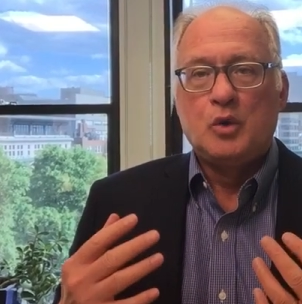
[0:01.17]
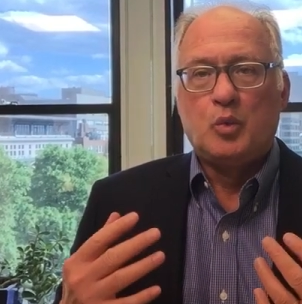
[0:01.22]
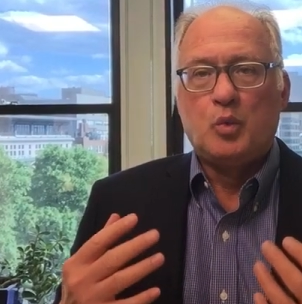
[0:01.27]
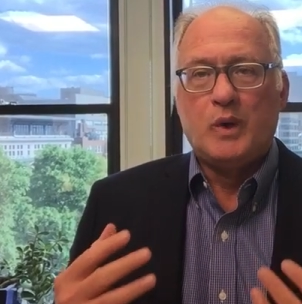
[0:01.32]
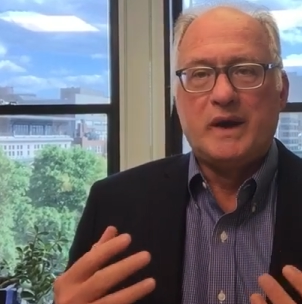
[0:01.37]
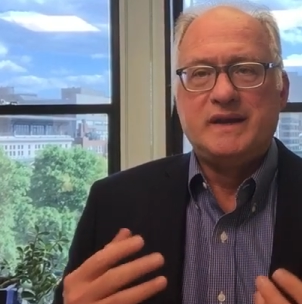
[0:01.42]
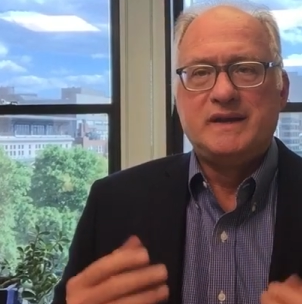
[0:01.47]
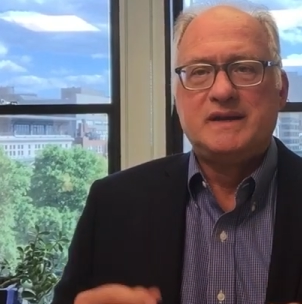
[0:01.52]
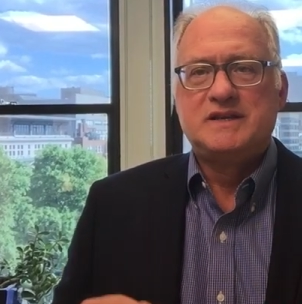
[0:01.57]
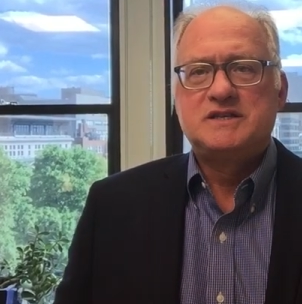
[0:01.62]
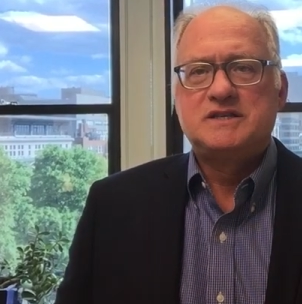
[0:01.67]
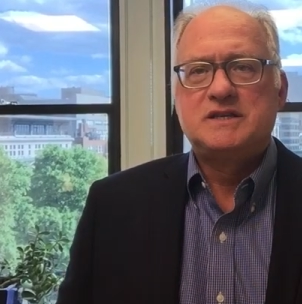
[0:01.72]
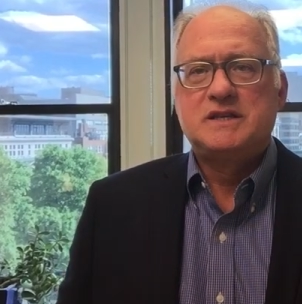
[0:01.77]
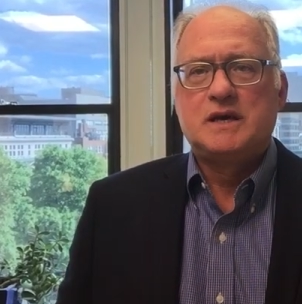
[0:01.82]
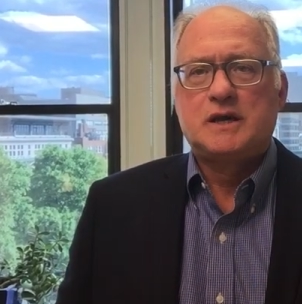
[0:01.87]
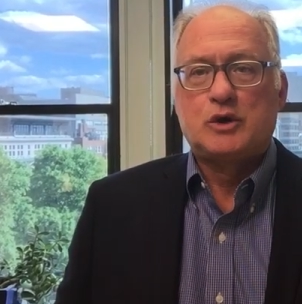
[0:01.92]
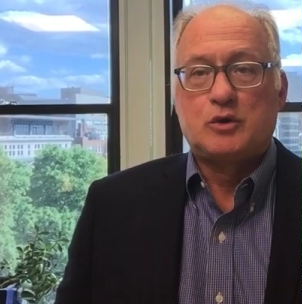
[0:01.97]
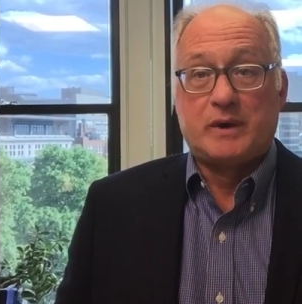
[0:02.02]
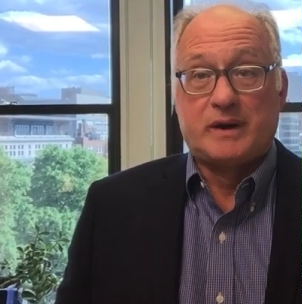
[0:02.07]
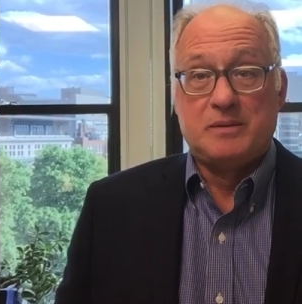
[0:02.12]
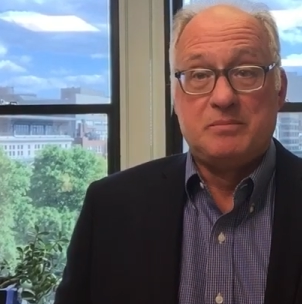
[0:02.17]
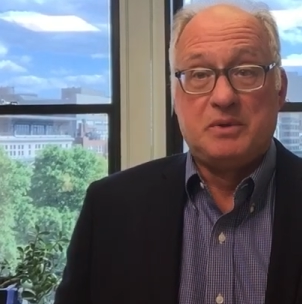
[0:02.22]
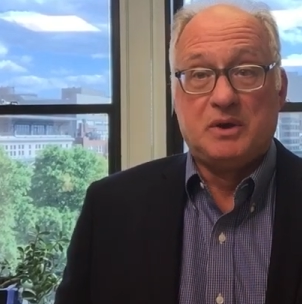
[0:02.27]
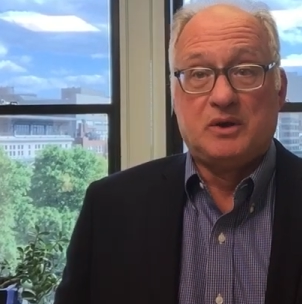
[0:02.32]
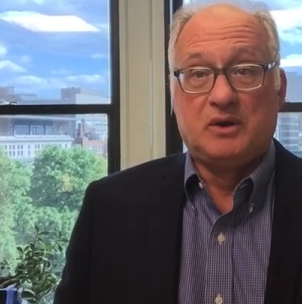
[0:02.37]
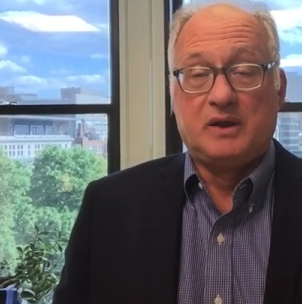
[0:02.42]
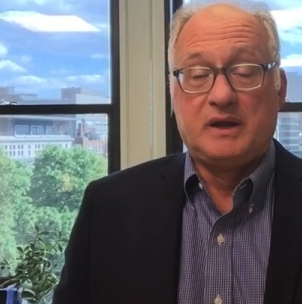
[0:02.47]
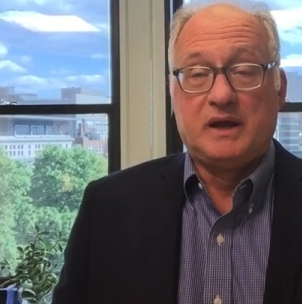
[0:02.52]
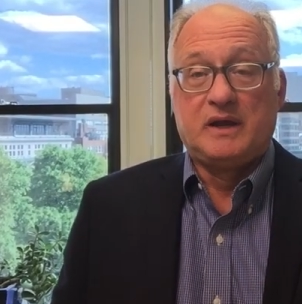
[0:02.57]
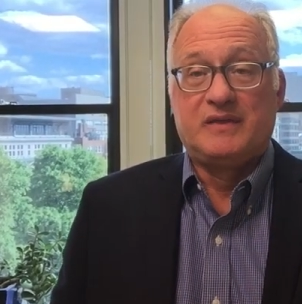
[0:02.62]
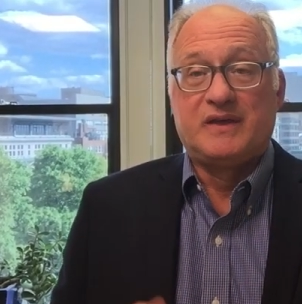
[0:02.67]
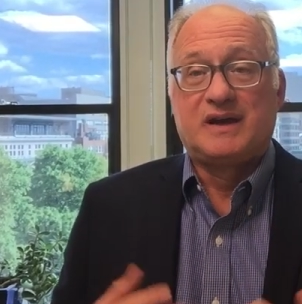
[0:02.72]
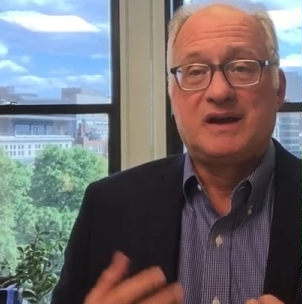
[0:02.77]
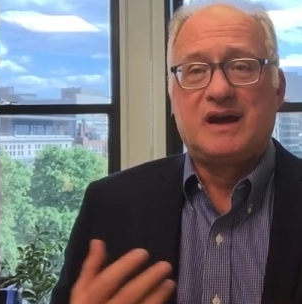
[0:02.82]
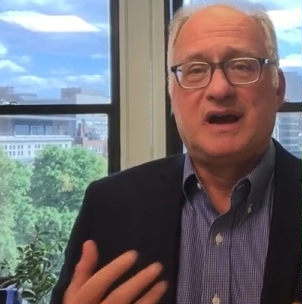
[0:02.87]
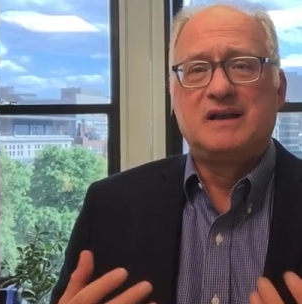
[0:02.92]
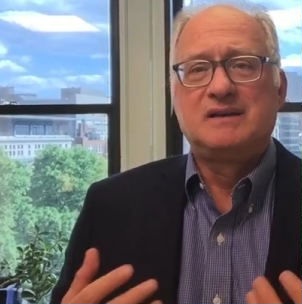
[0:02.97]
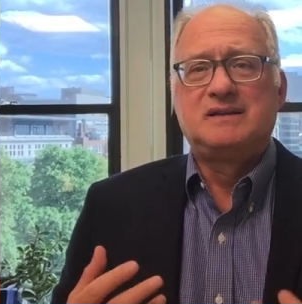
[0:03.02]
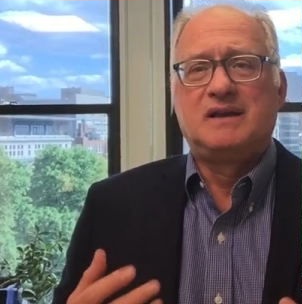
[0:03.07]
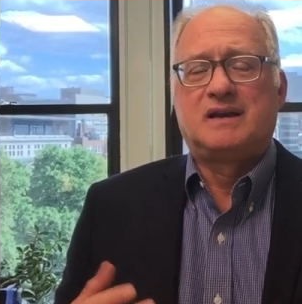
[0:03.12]
witness credibility in the
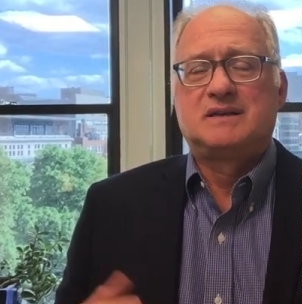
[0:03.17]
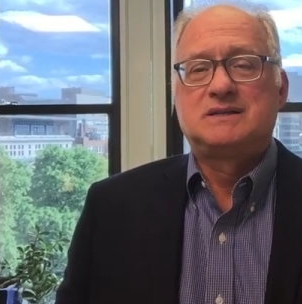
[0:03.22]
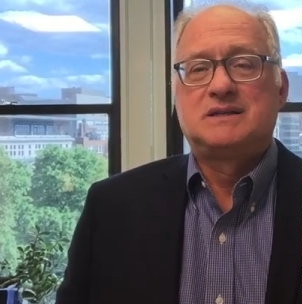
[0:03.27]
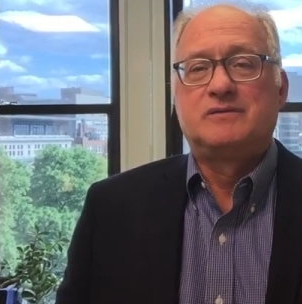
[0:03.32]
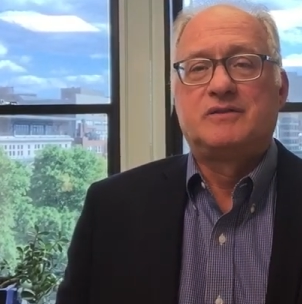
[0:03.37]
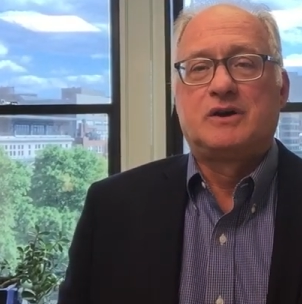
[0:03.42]
context